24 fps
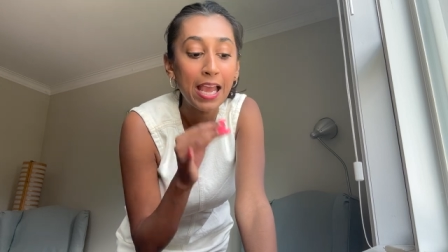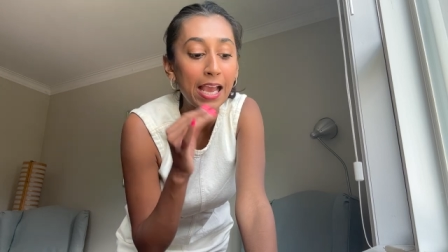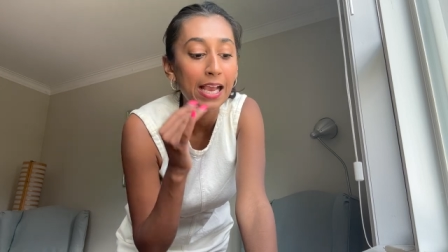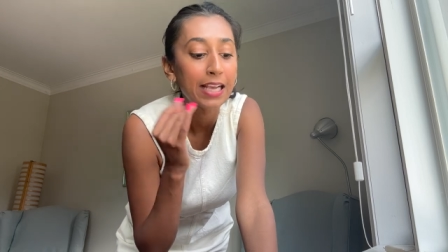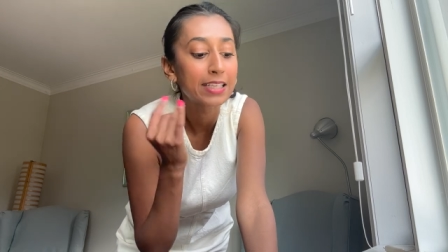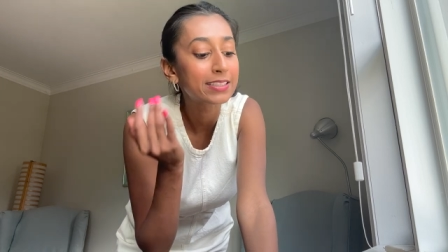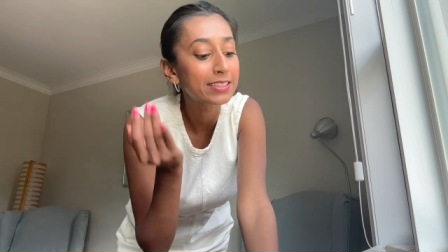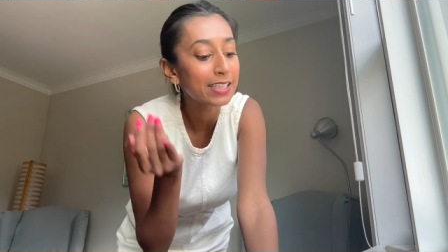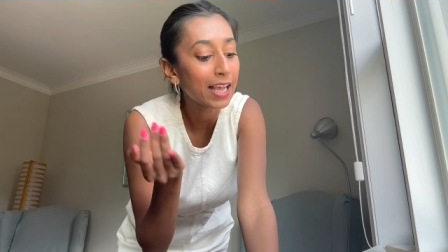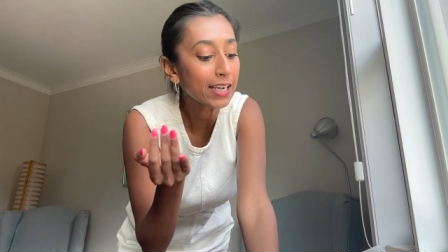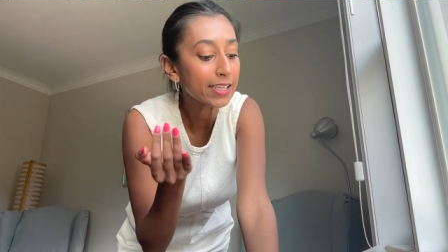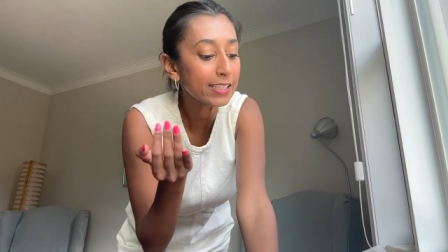
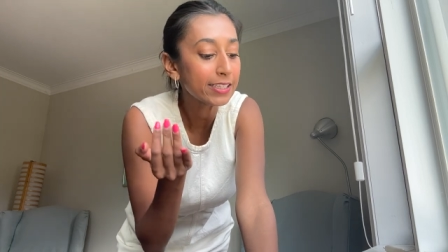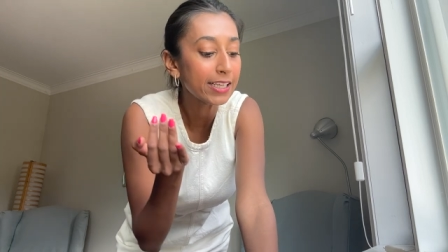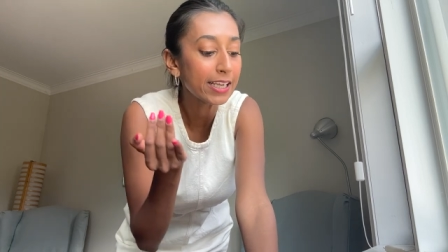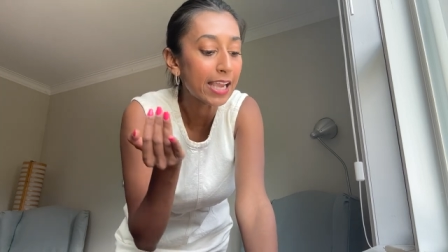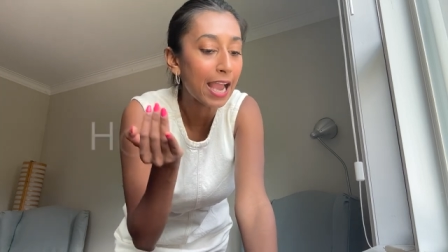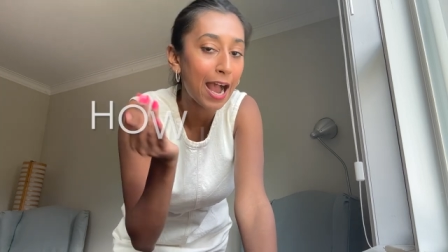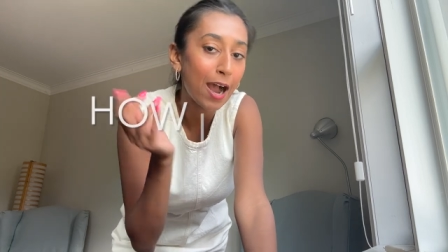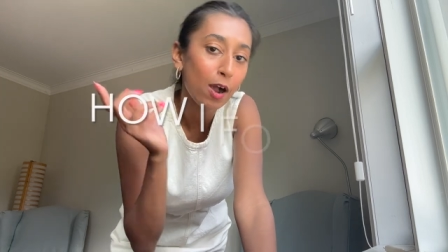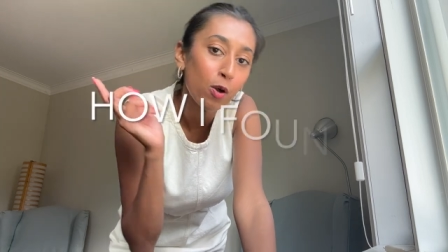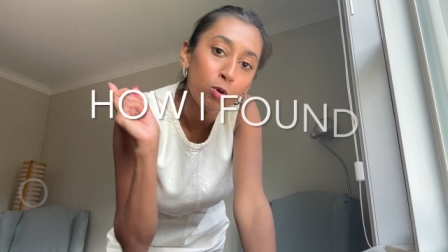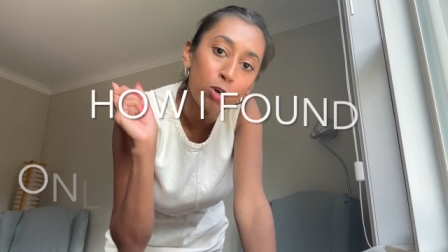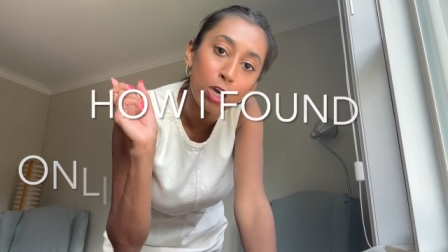exactly
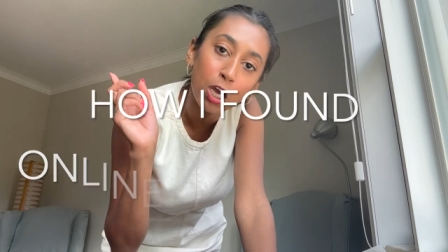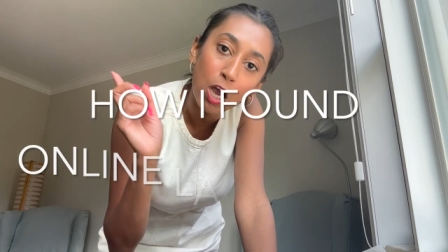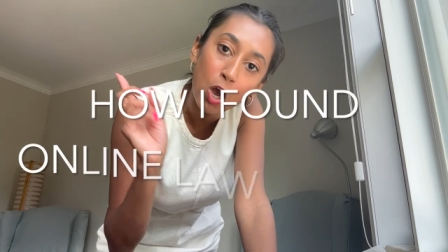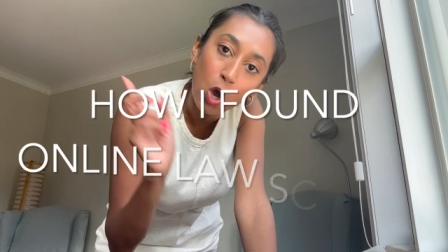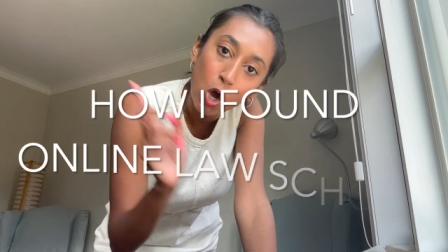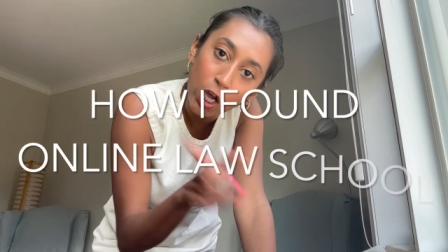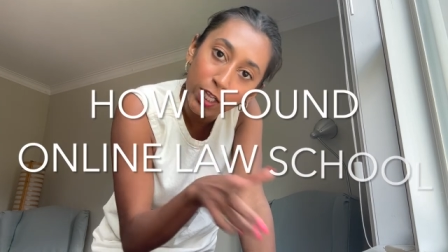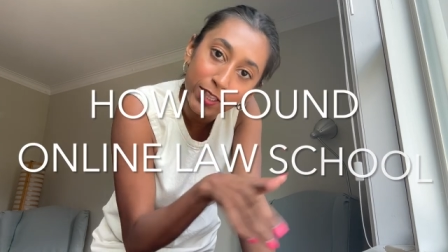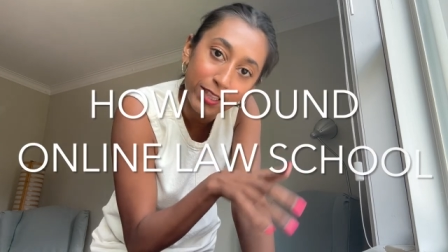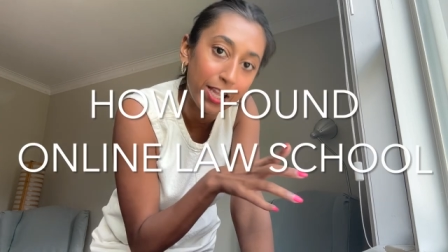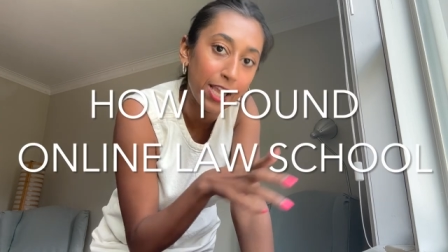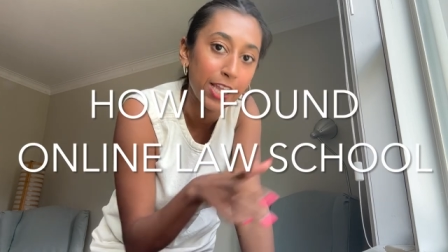how
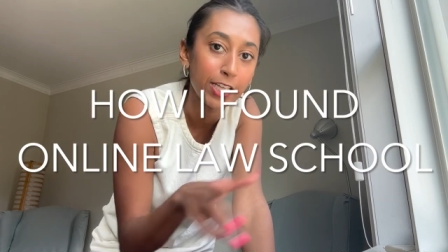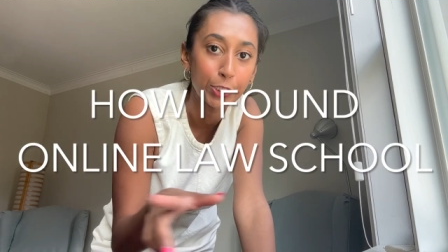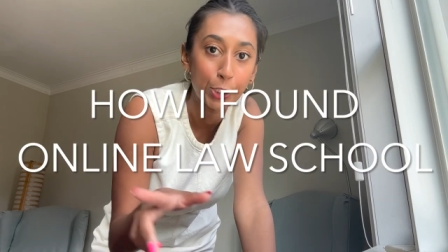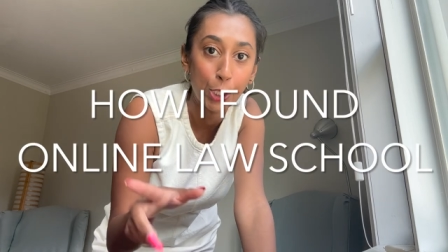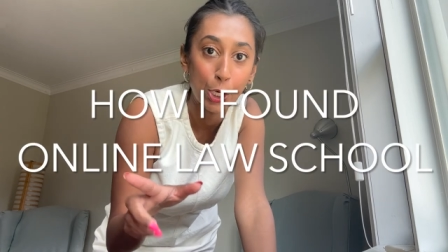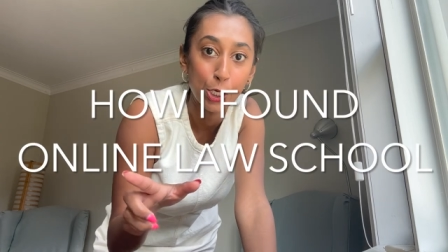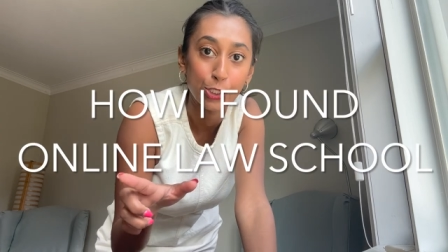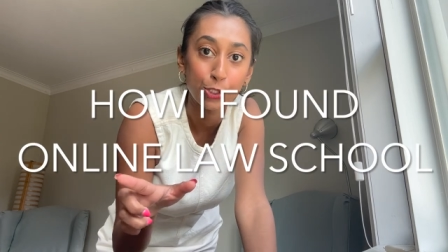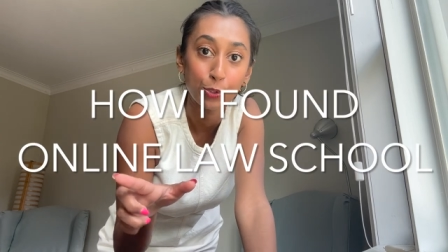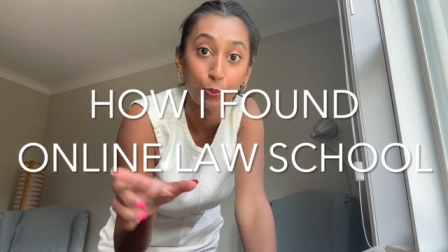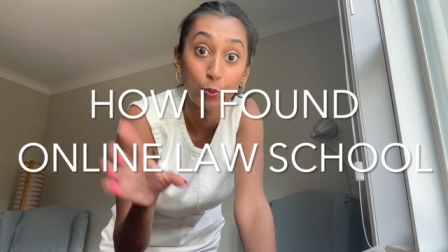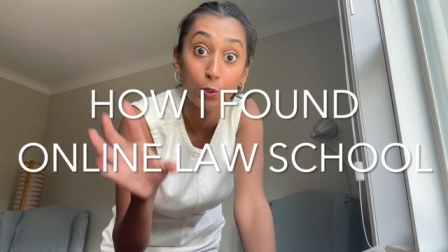online
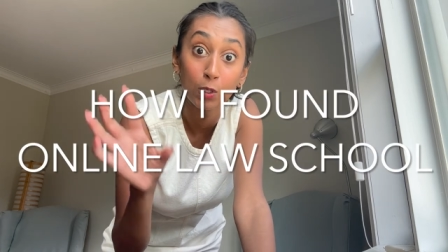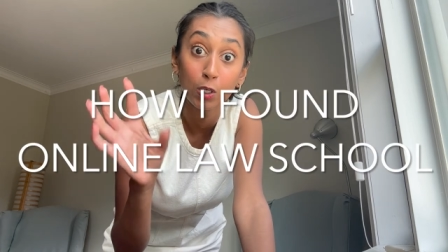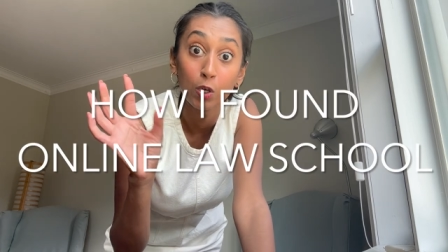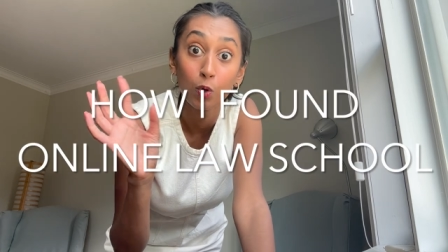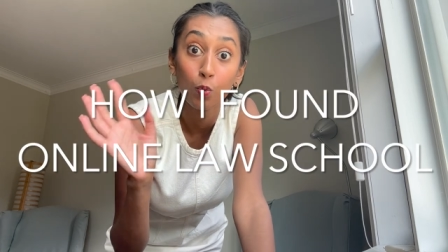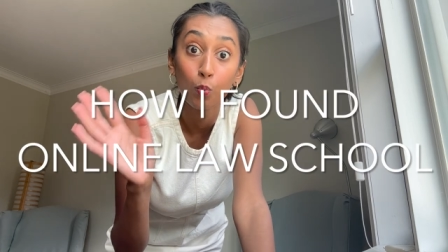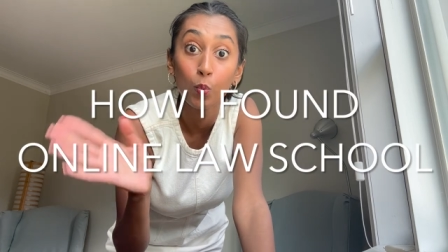law school